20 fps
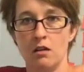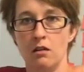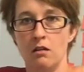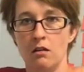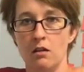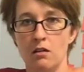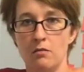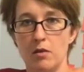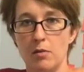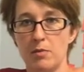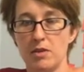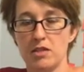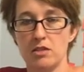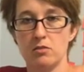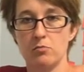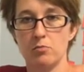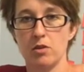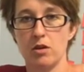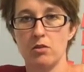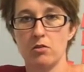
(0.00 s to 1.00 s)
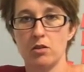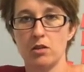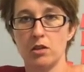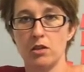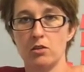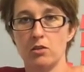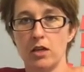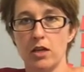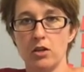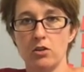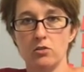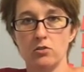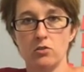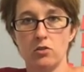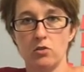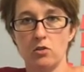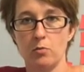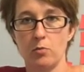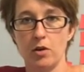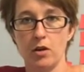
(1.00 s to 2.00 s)
Um, I might still be hungry a little later, so
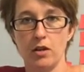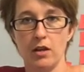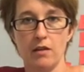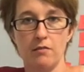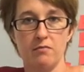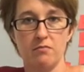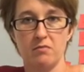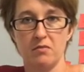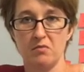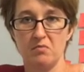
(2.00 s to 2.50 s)
I'll probably have,